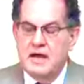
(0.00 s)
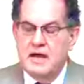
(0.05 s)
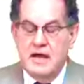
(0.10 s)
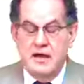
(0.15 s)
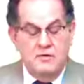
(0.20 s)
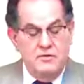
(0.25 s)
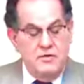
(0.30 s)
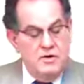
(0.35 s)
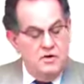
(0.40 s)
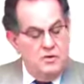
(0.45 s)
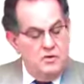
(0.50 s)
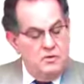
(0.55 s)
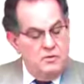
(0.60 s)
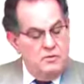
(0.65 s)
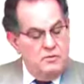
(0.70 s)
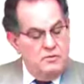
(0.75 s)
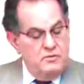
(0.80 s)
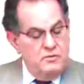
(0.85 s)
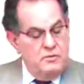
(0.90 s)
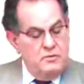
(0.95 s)
I don't
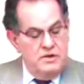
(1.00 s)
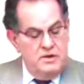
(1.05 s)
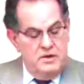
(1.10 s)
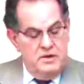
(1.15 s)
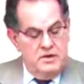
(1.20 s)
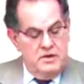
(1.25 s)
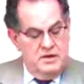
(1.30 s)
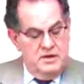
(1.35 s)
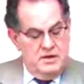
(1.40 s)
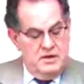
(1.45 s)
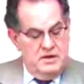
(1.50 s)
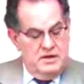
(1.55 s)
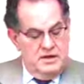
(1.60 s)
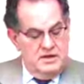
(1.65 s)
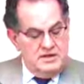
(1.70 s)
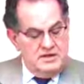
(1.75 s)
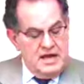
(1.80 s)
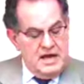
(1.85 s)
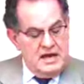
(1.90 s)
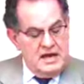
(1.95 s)
know
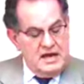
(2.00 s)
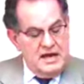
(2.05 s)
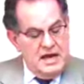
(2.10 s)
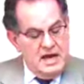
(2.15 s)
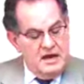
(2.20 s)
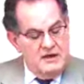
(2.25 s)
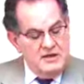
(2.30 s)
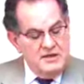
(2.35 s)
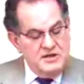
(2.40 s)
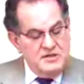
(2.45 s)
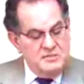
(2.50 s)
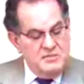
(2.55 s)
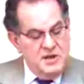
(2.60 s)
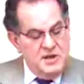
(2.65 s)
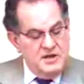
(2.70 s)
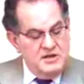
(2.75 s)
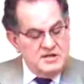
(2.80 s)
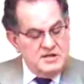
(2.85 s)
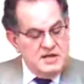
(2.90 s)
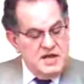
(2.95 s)
exactly how he
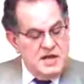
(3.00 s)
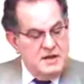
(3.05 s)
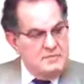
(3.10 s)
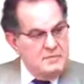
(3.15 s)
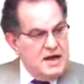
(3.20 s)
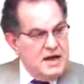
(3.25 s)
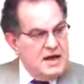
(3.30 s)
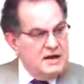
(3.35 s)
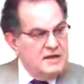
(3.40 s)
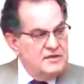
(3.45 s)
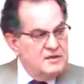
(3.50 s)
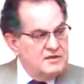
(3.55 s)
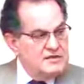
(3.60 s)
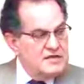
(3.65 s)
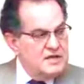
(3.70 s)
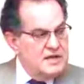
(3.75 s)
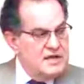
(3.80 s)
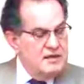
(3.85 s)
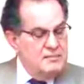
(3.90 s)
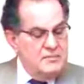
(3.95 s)
spent his time back in the
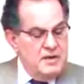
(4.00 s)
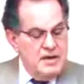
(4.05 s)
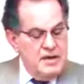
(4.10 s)
city,